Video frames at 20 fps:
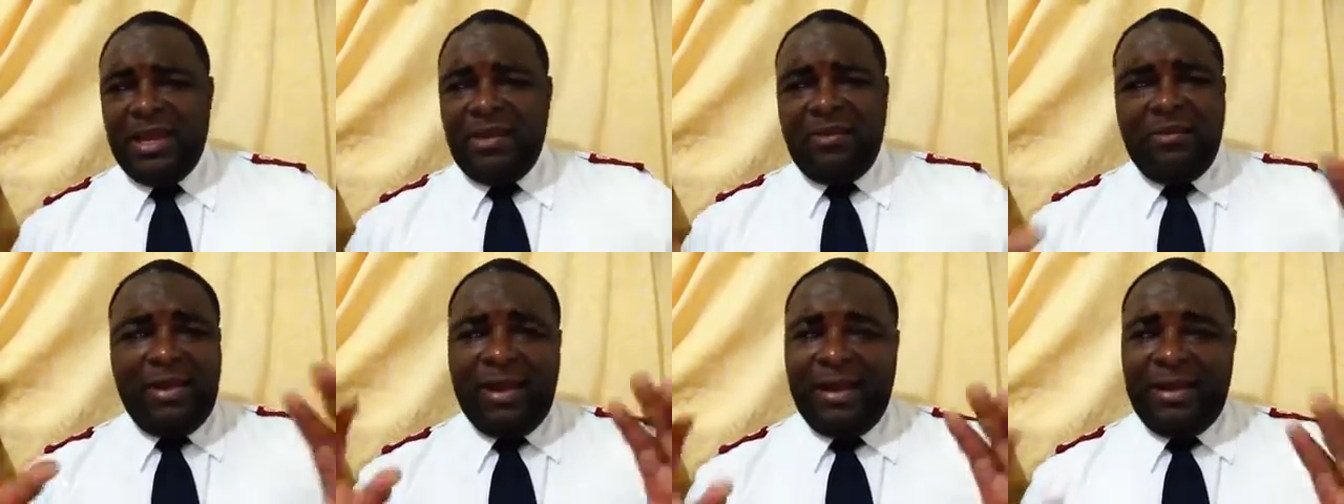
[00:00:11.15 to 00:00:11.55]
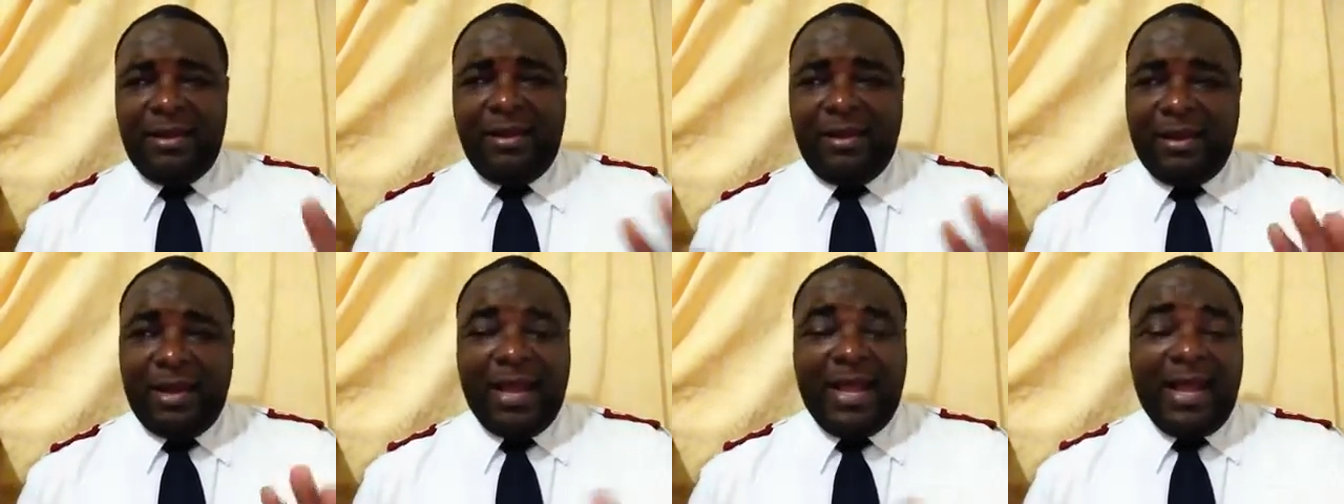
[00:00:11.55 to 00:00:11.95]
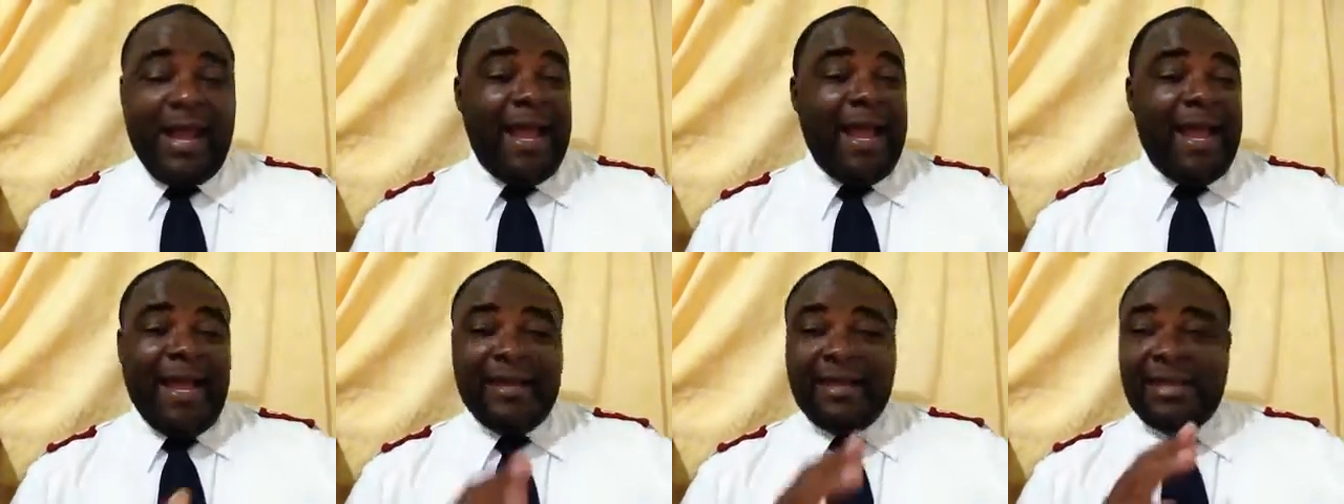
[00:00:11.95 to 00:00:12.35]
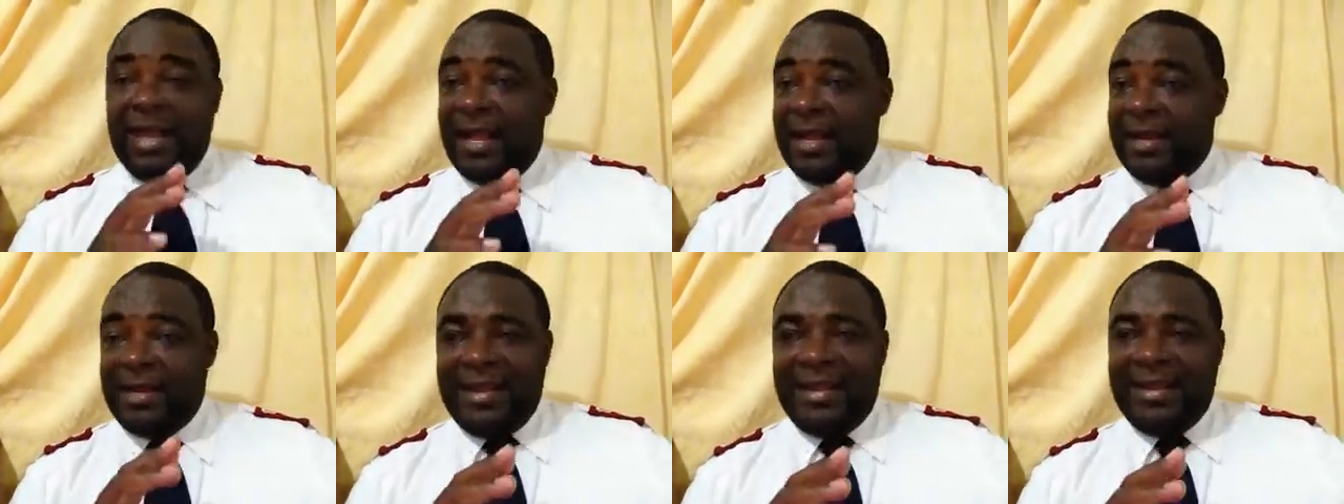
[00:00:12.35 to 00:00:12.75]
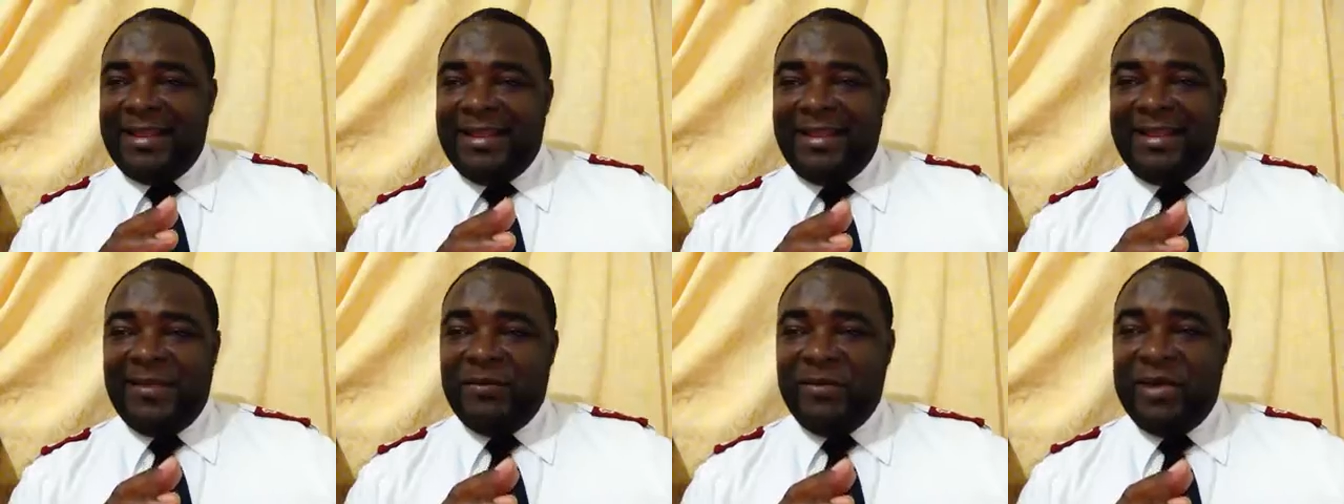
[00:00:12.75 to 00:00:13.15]
Well, I, I,
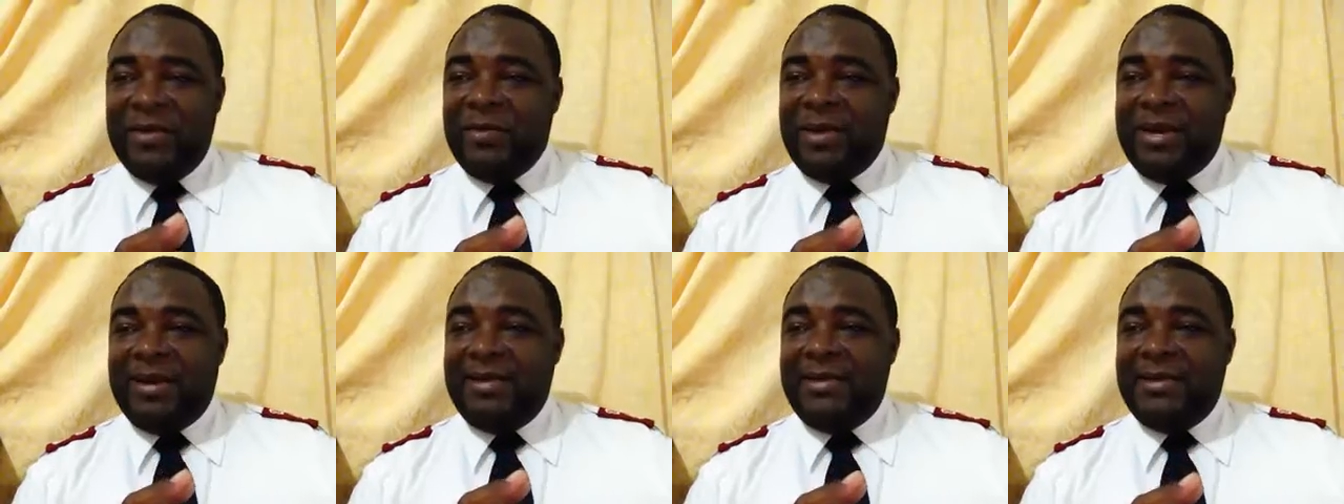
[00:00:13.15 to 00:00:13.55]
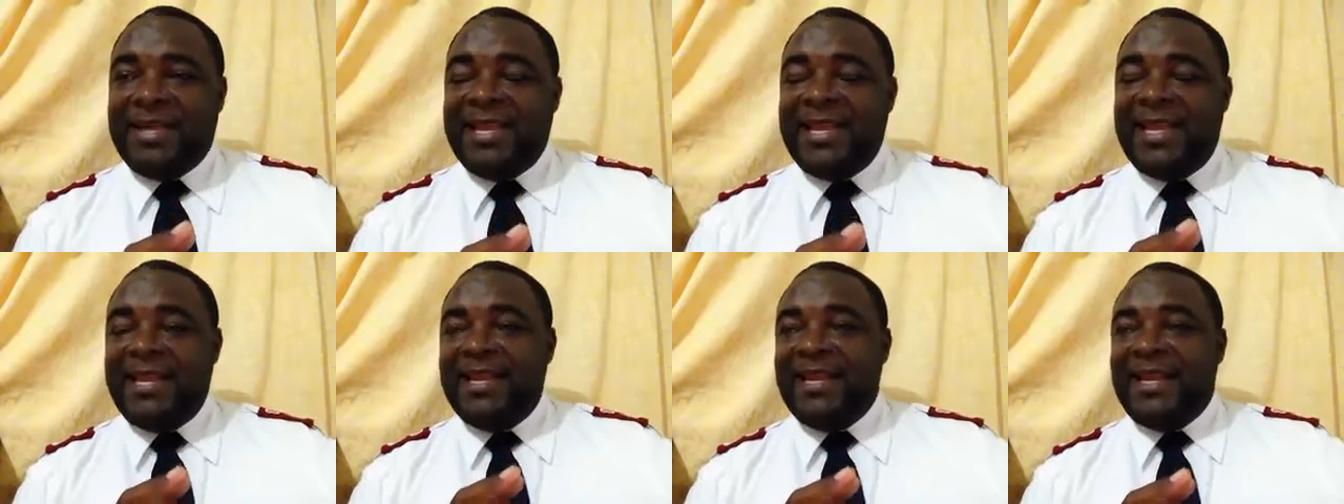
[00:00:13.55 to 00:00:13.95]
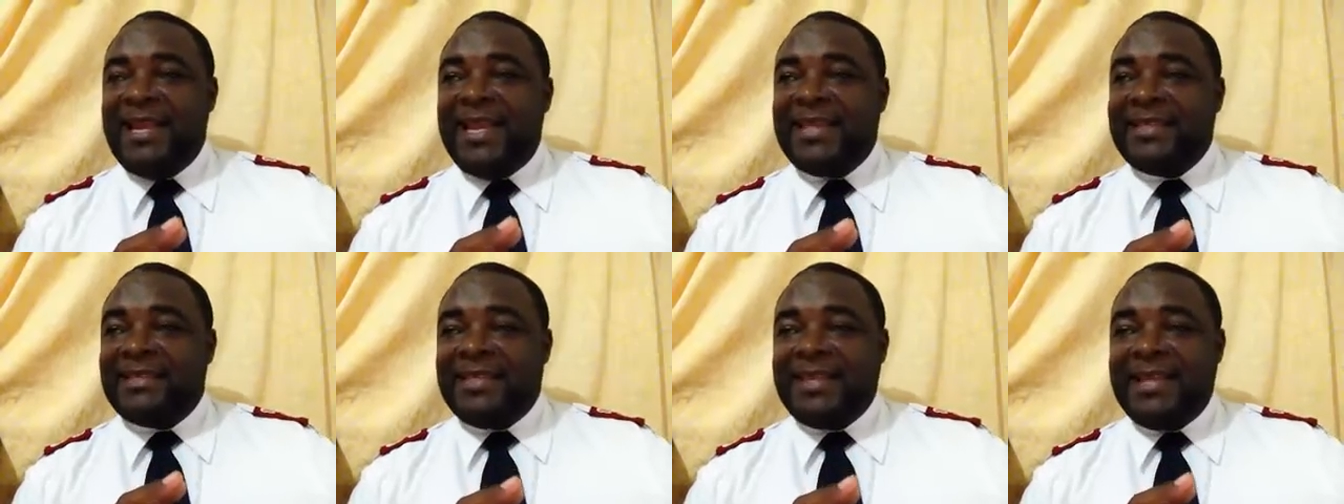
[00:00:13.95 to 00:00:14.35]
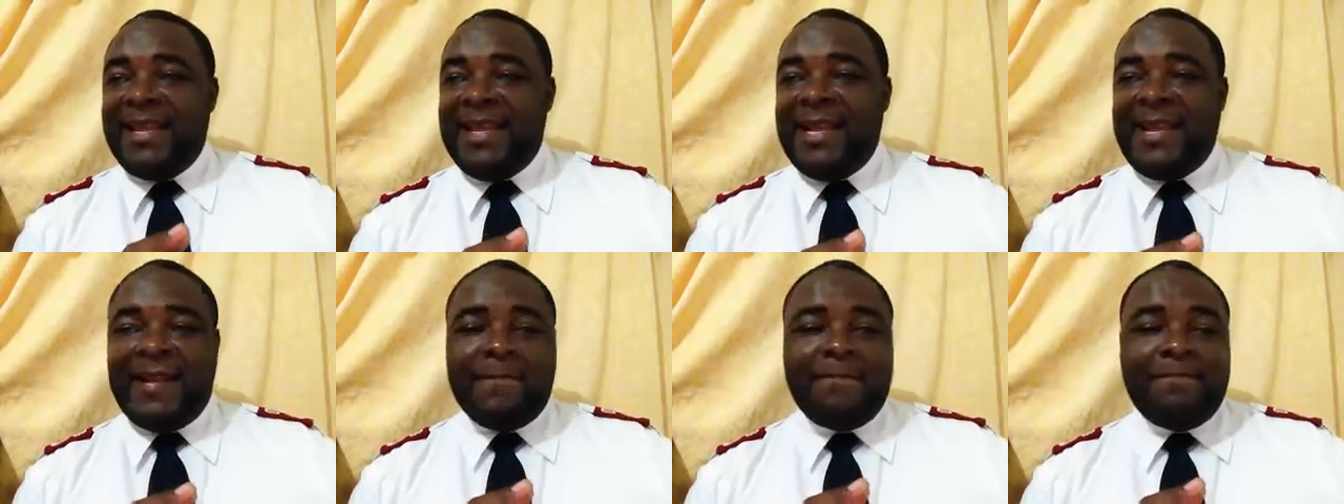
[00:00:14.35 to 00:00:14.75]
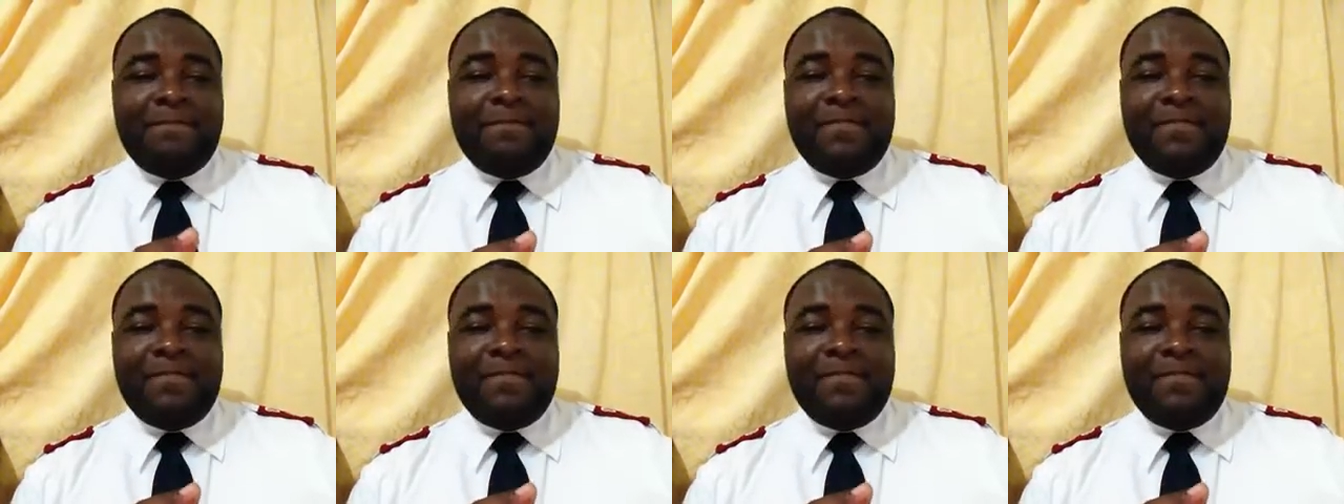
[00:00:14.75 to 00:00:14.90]
I, we were looking yesterday